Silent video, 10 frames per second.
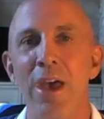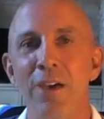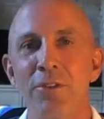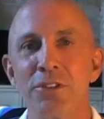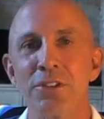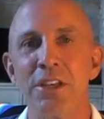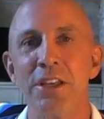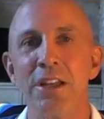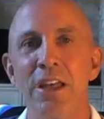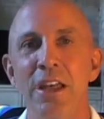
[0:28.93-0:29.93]
ever
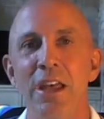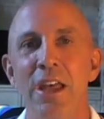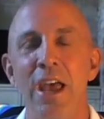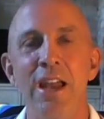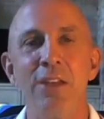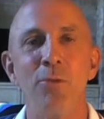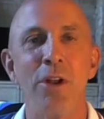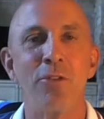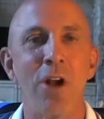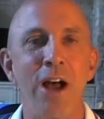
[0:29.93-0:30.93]
seen
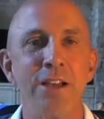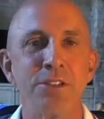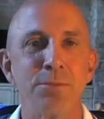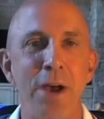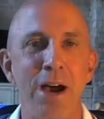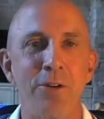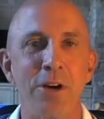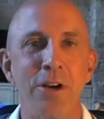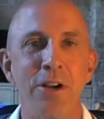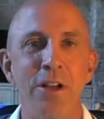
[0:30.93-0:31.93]
anyone rise to
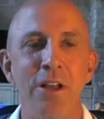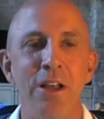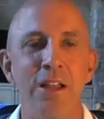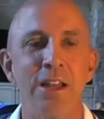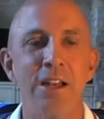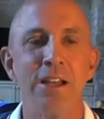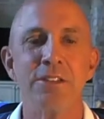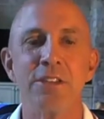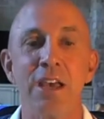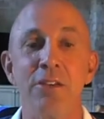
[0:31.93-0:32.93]
power that
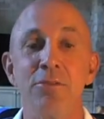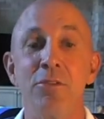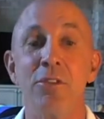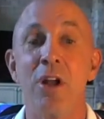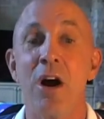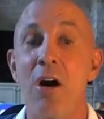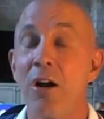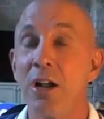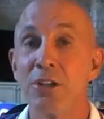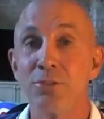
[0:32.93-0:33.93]
is a
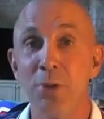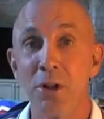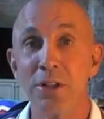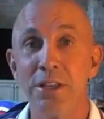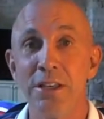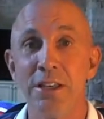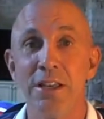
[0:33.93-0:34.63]
heartless bully,